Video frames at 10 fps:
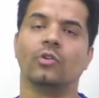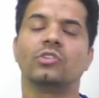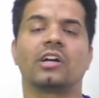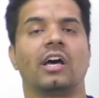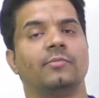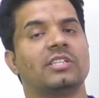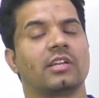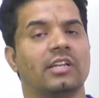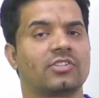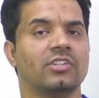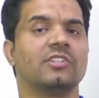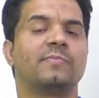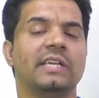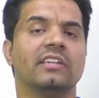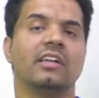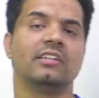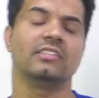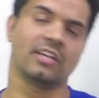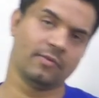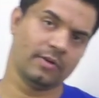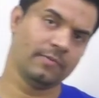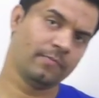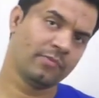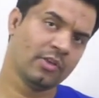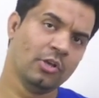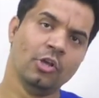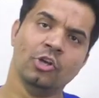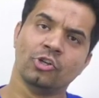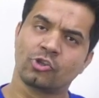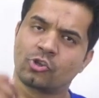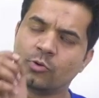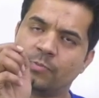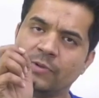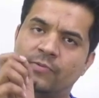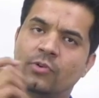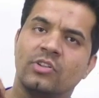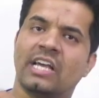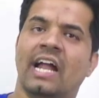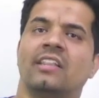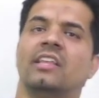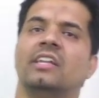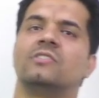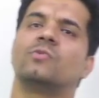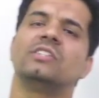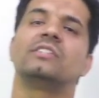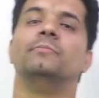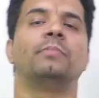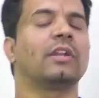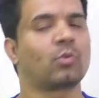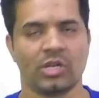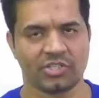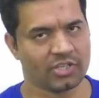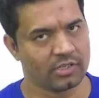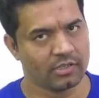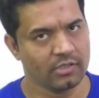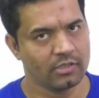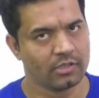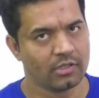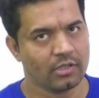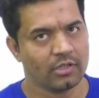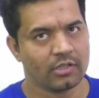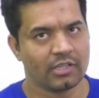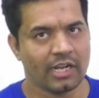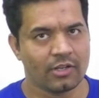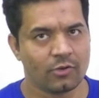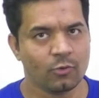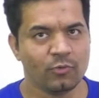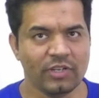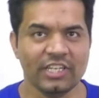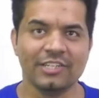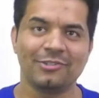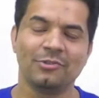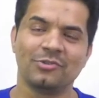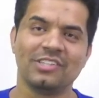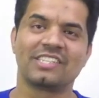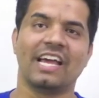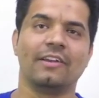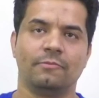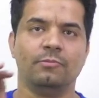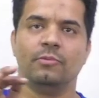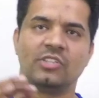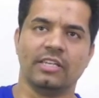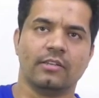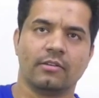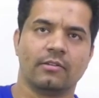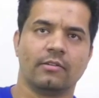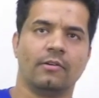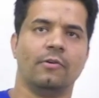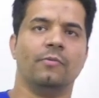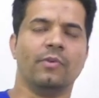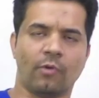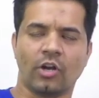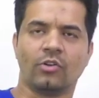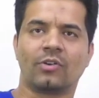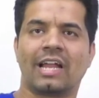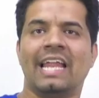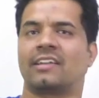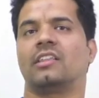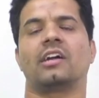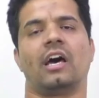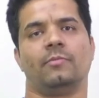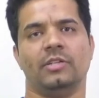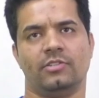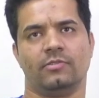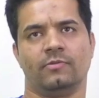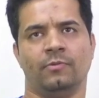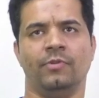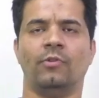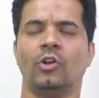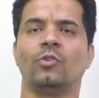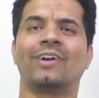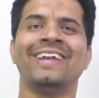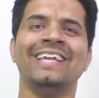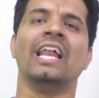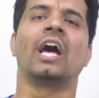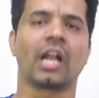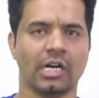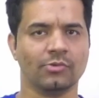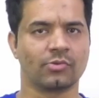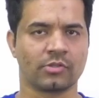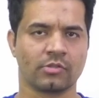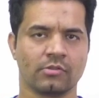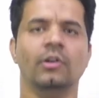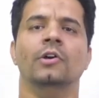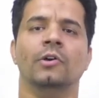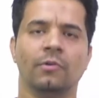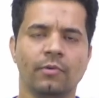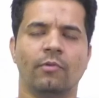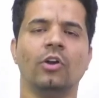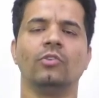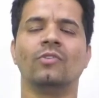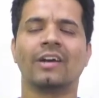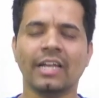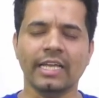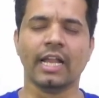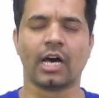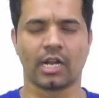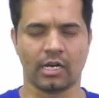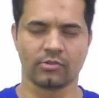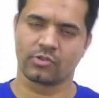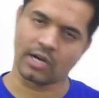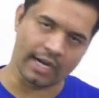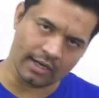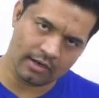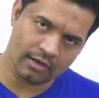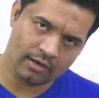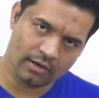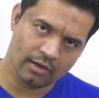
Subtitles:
How the garbage collection is being done in Java. So before that, there is one simple question, that do we need to decide? See, we want to collect the garbage, we want to clean our house, we want to clean our house, right?